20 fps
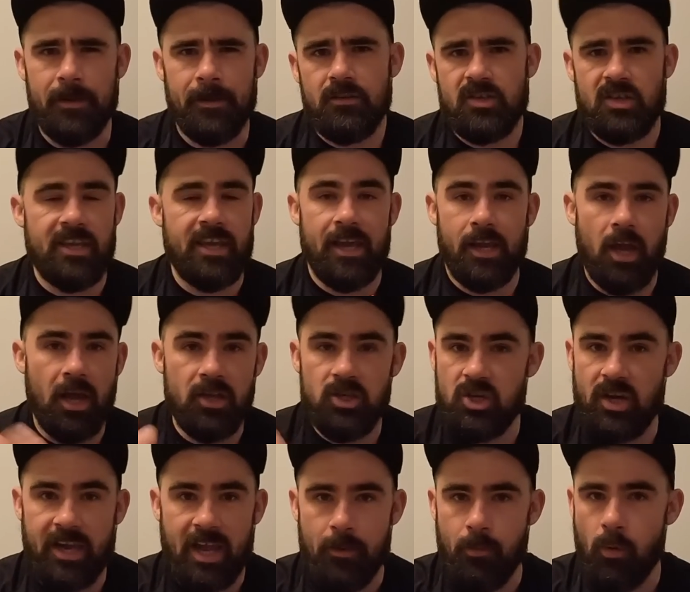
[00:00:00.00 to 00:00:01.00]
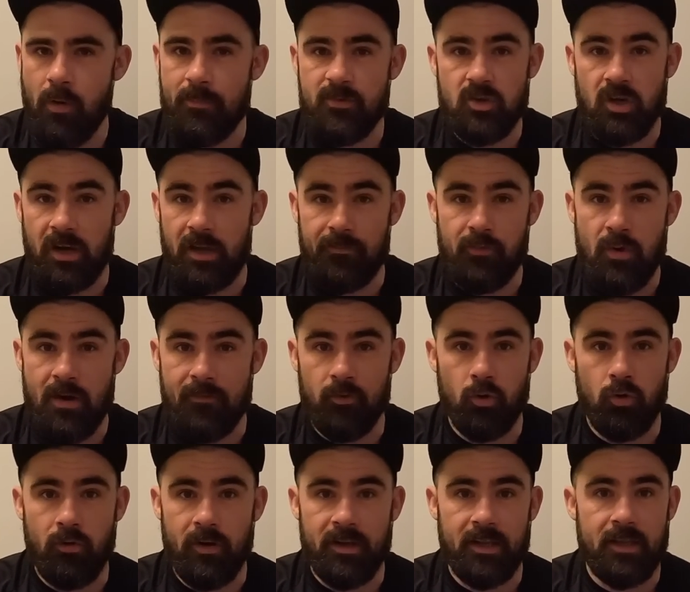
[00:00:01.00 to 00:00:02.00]
So yeah, go and check out my website if you haven't
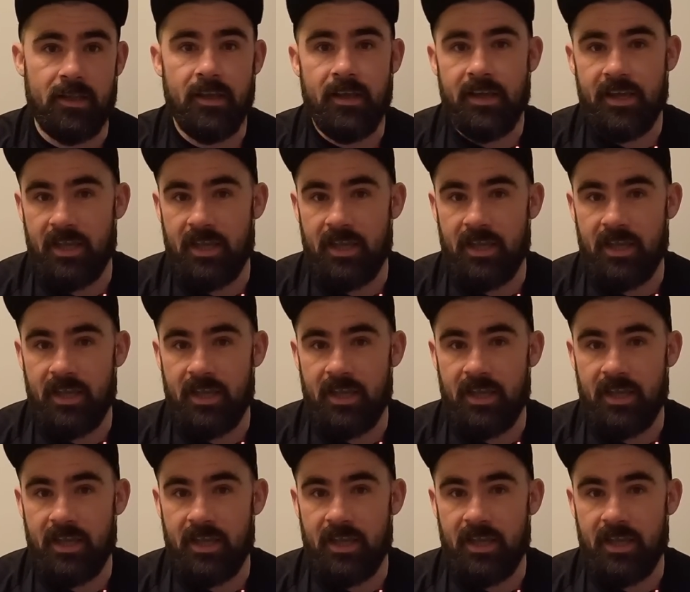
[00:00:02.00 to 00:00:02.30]
already.